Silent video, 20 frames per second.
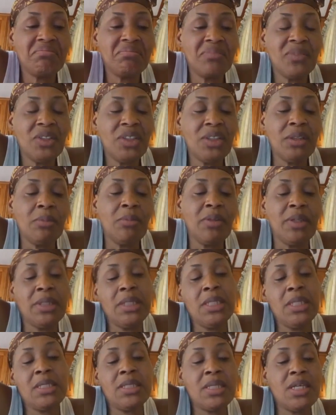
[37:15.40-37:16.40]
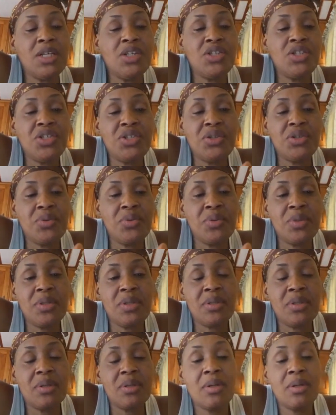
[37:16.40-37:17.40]
some of these
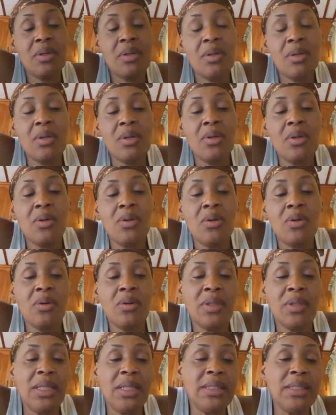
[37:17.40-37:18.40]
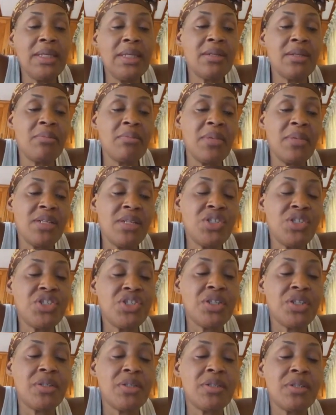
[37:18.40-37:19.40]
issues that Linda
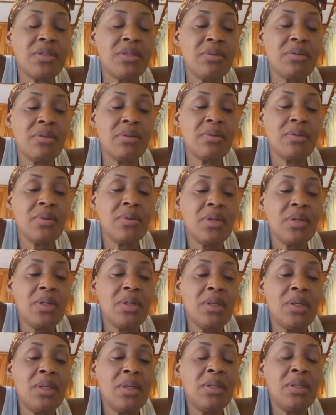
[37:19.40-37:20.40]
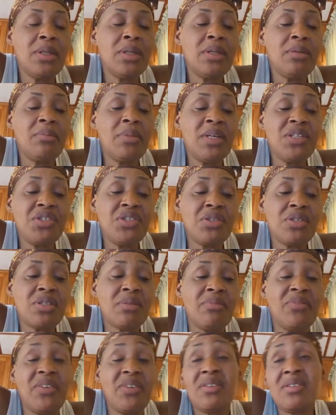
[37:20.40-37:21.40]
mentioned. Linda mentioned
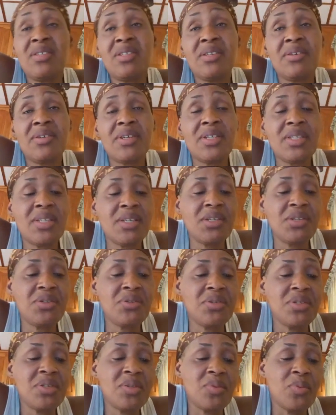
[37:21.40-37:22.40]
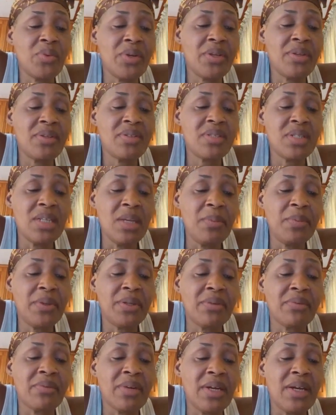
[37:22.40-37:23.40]
some very serious issues with
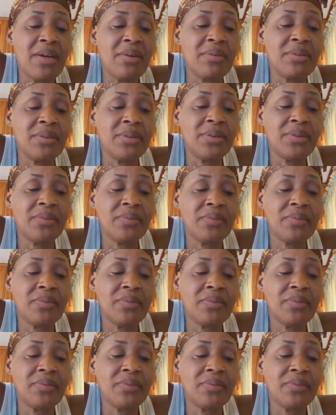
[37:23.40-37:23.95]
sleeping around.